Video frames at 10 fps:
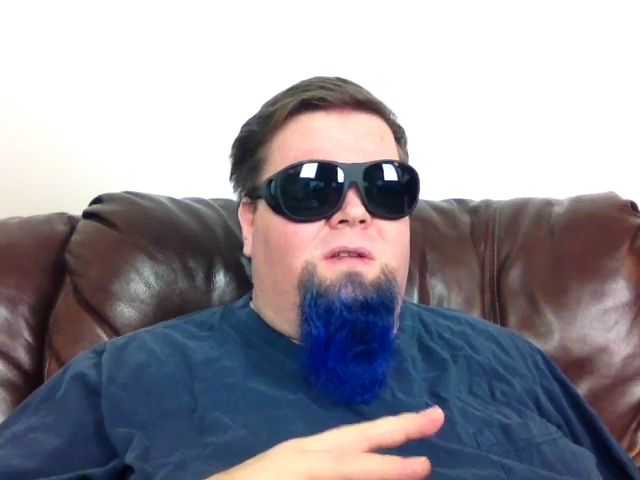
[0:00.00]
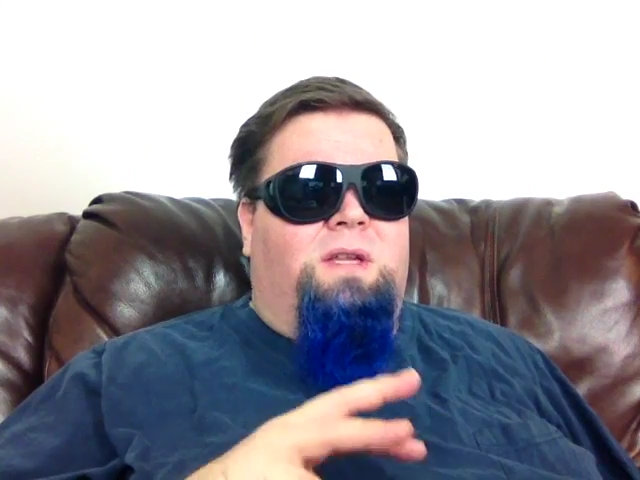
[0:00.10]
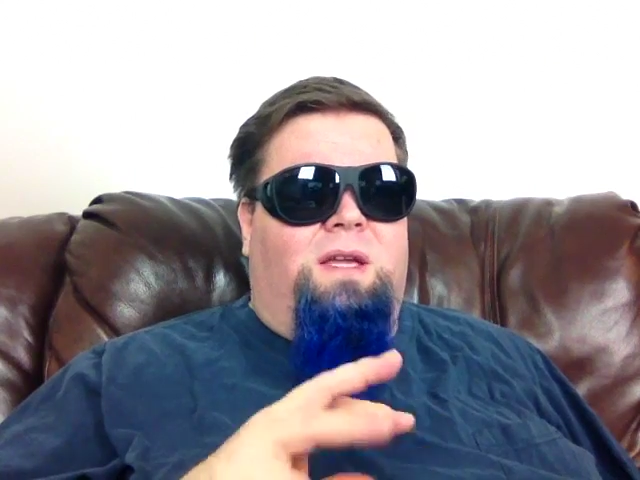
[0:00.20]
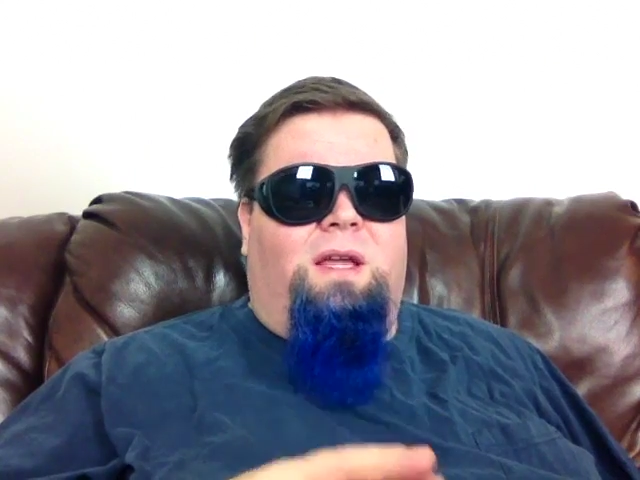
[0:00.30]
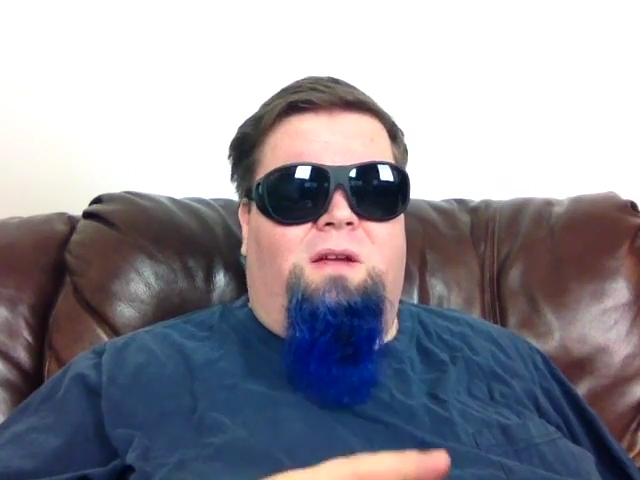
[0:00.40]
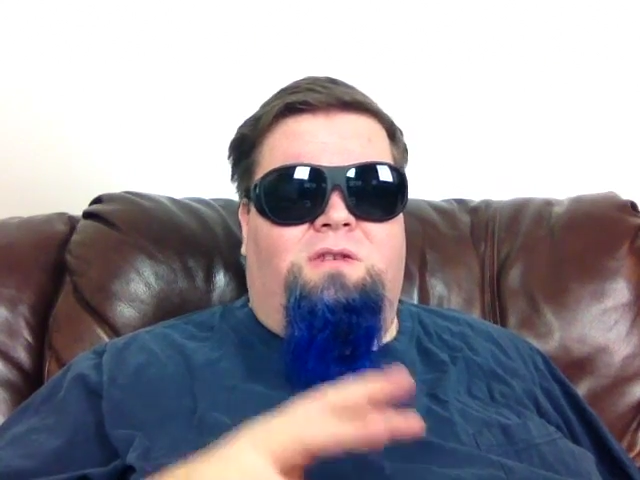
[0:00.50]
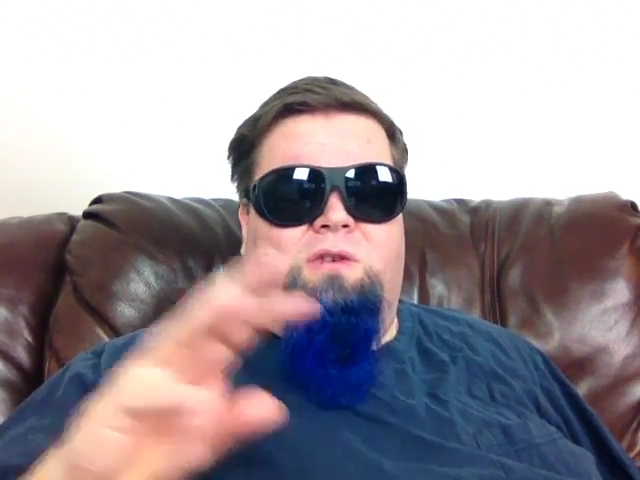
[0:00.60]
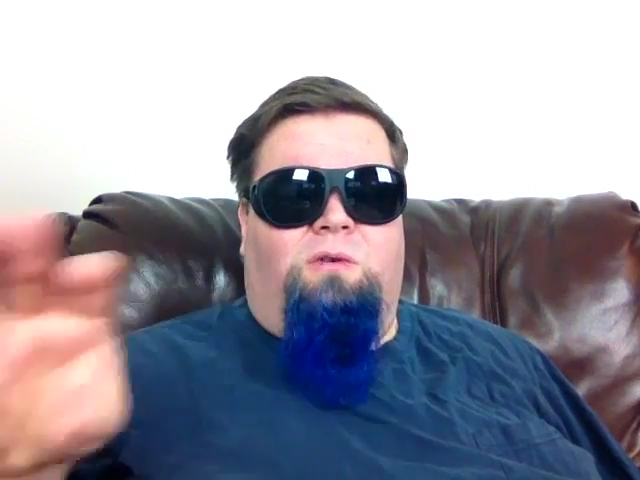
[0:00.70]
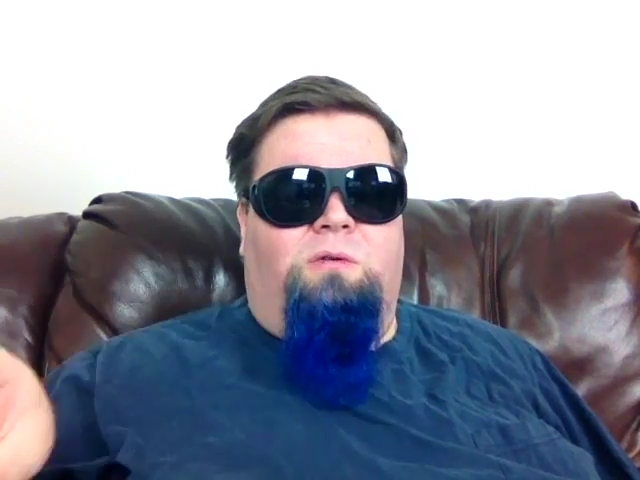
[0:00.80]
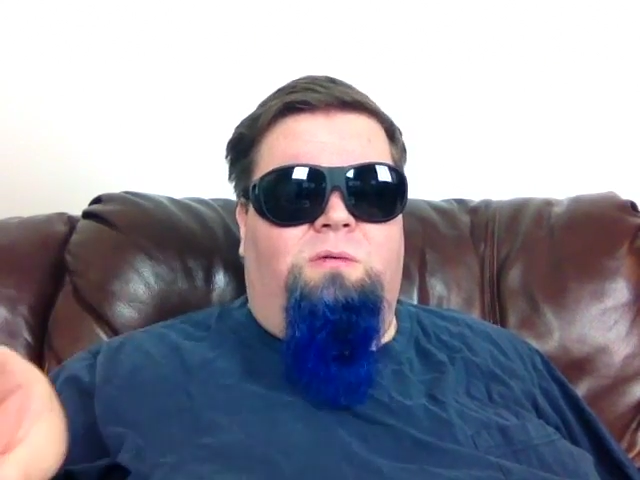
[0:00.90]
take out
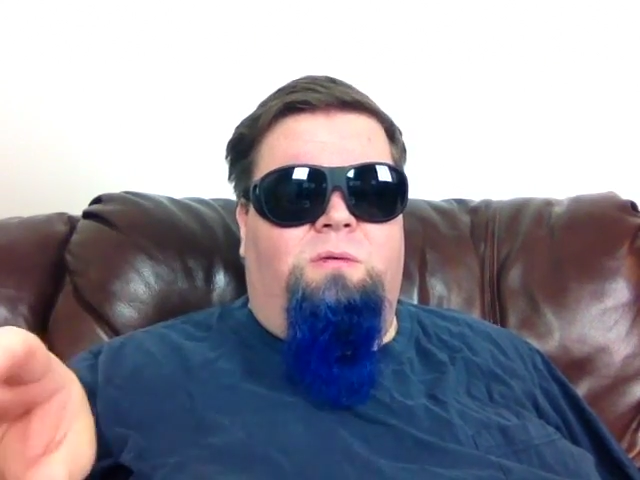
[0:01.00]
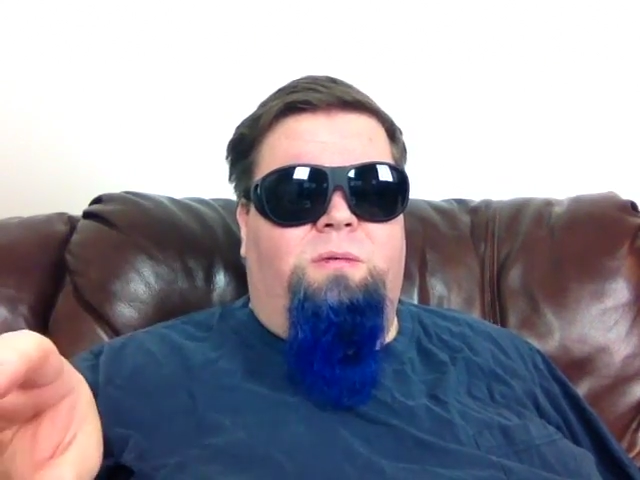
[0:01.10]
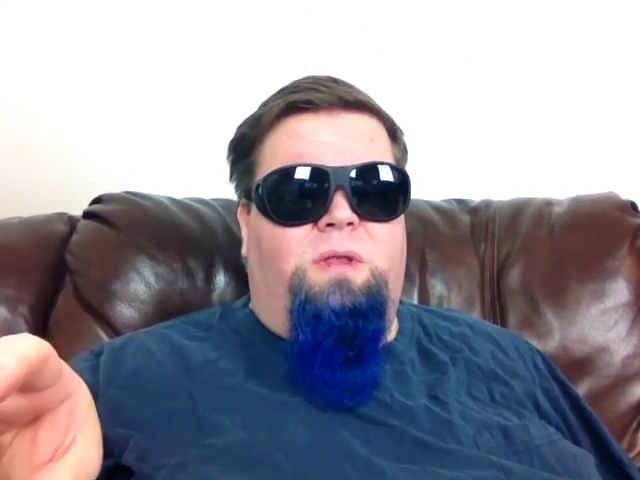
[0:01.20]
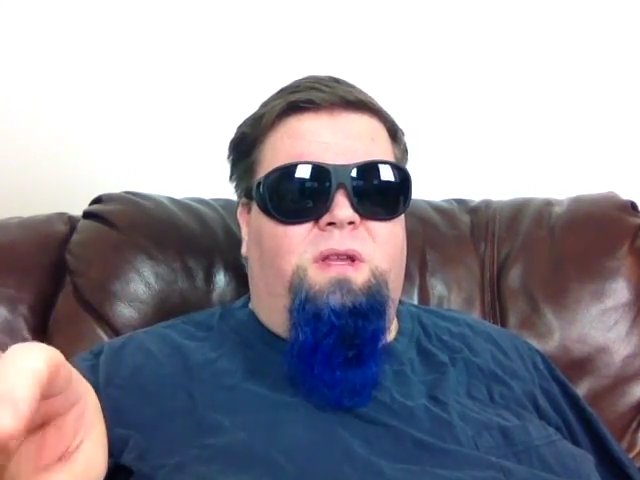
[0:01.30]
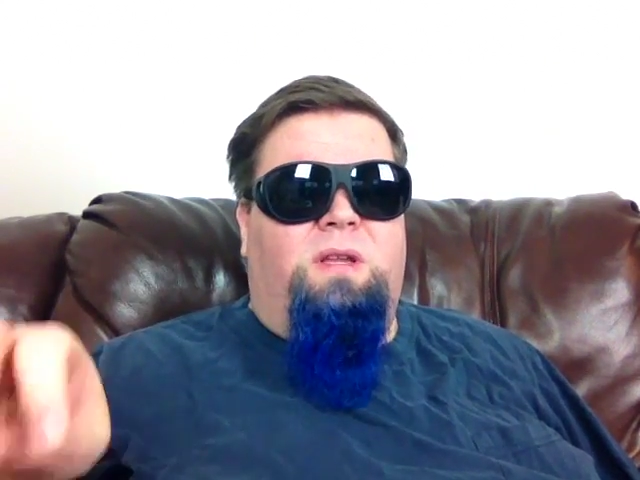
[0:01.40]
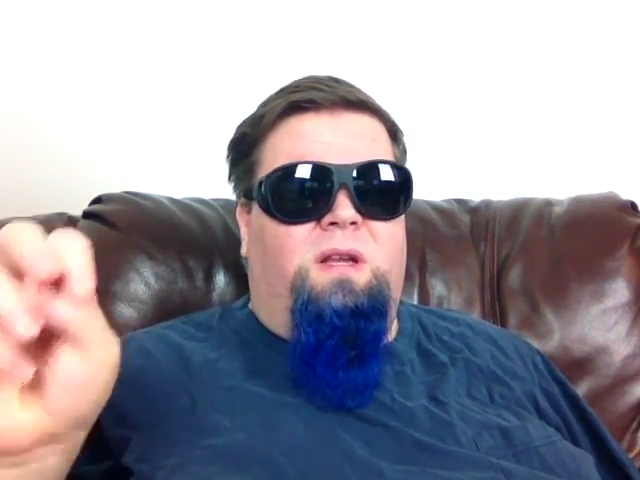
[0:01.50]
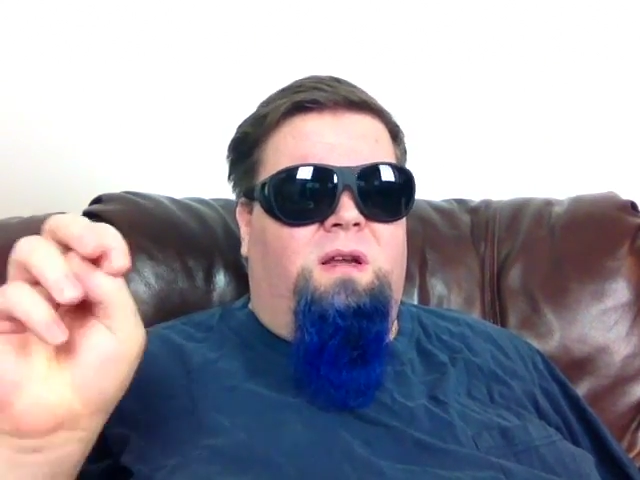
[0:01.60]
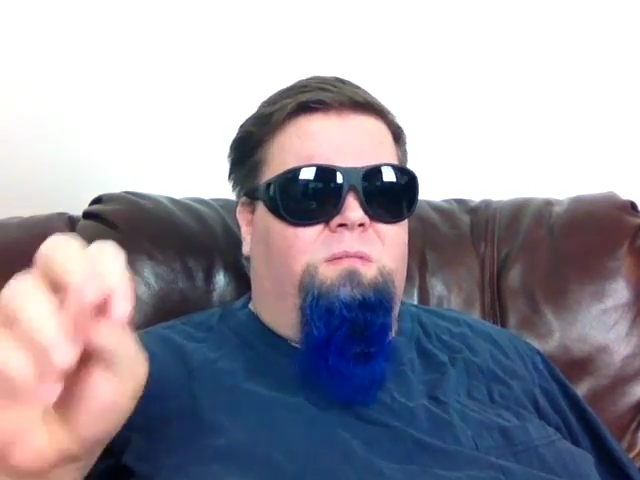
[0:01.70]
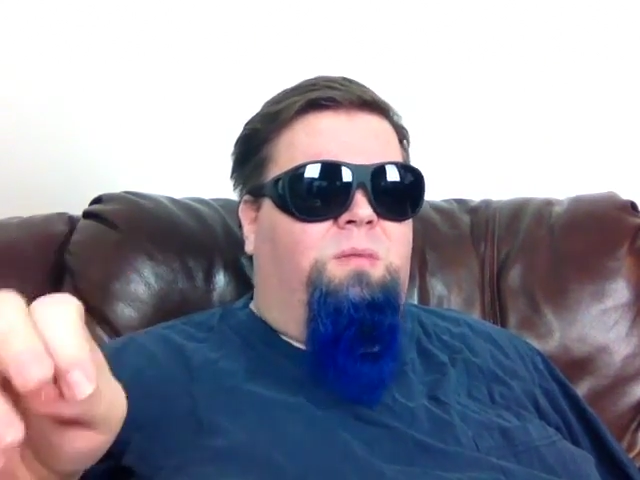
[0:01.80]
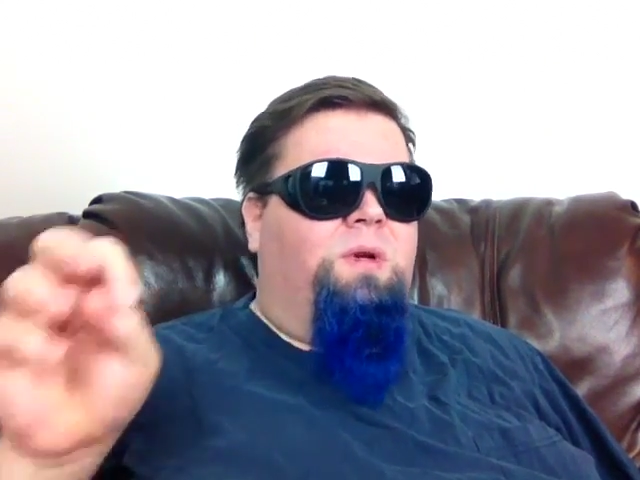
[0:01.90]
your old one with it
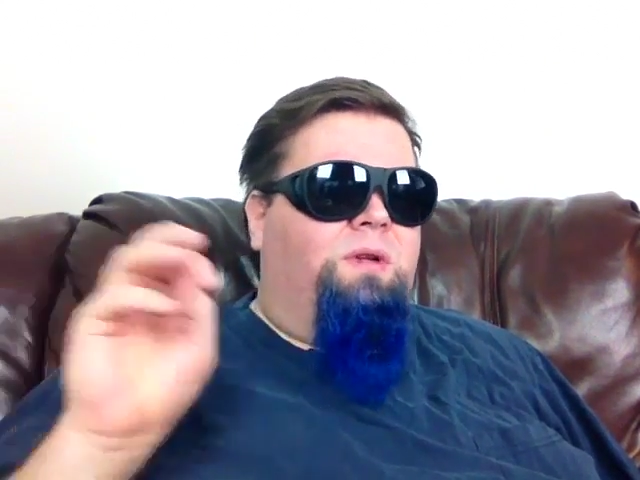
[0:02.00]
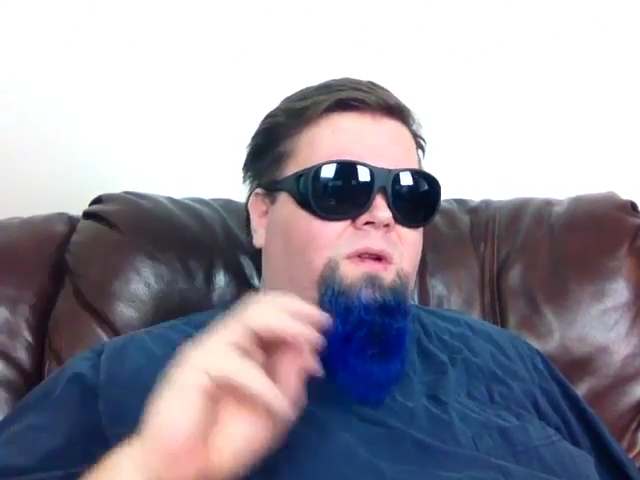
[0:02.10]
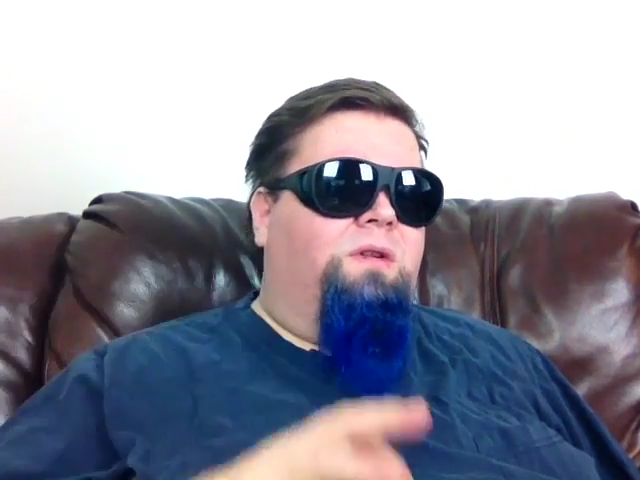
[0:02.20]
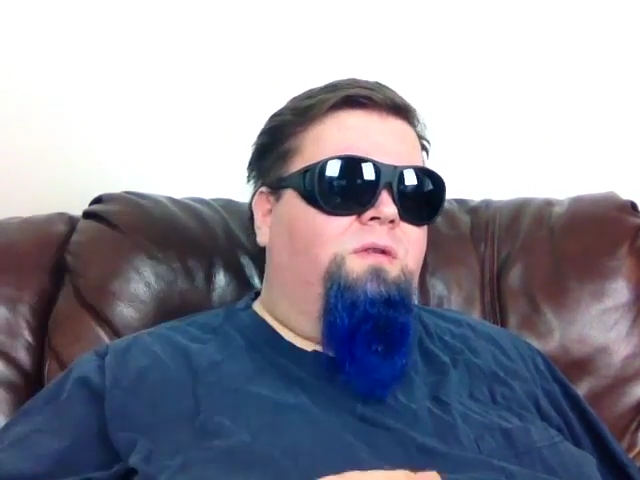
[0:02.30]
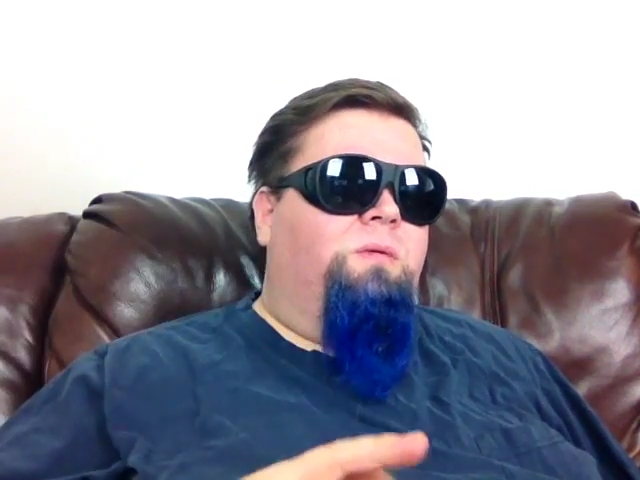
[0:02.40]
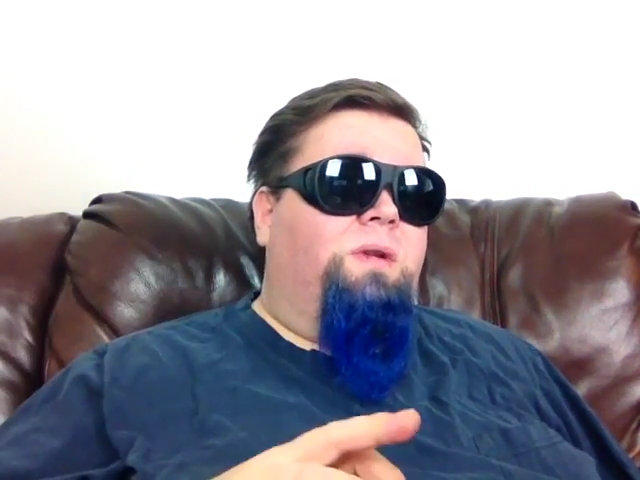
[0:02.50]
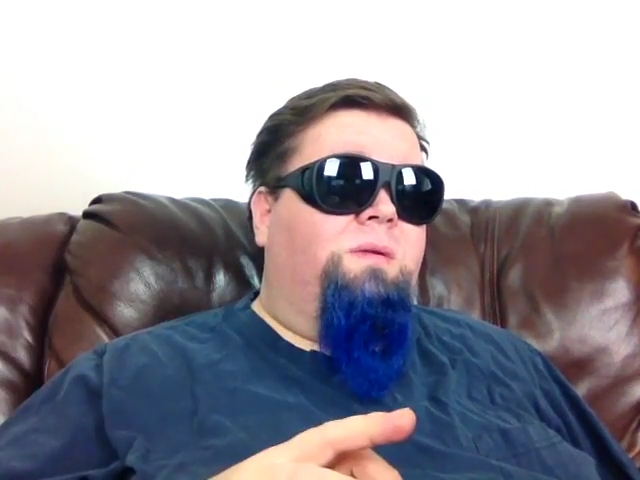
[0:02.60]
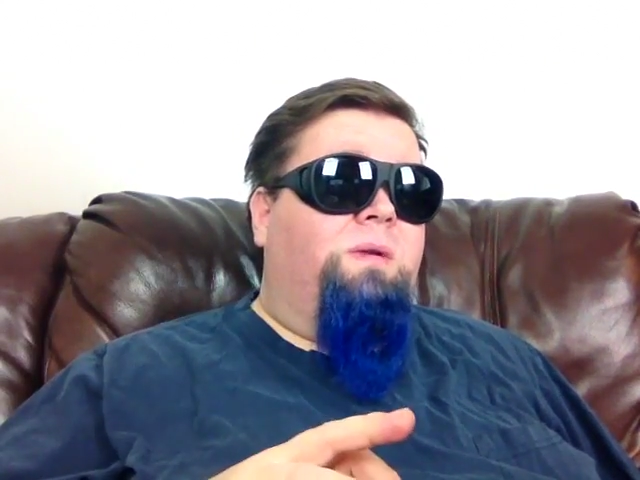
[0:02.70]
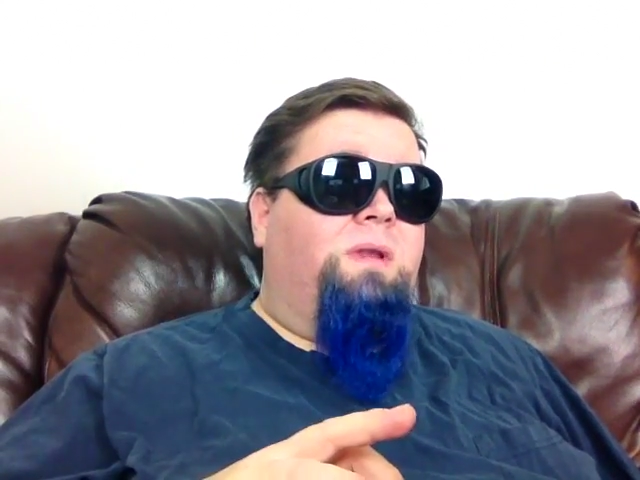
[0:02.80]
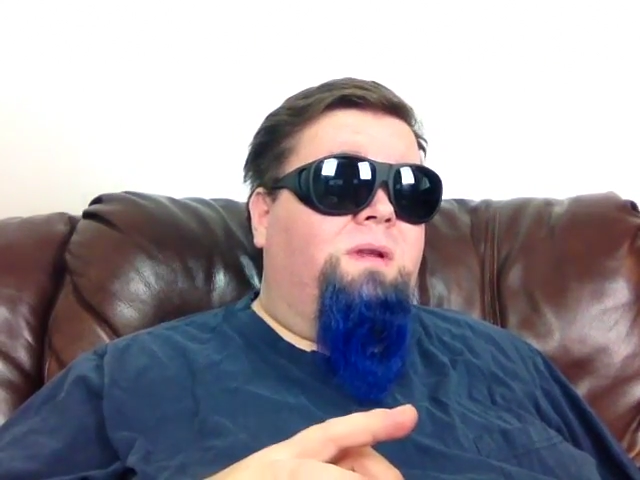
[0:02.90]
and put in a new
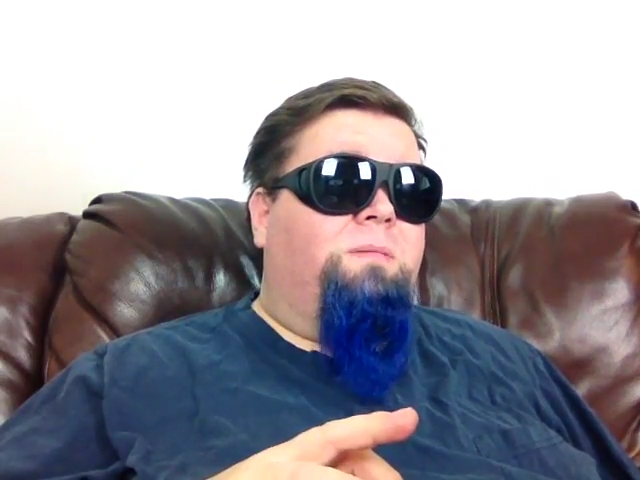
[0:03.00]
one with it.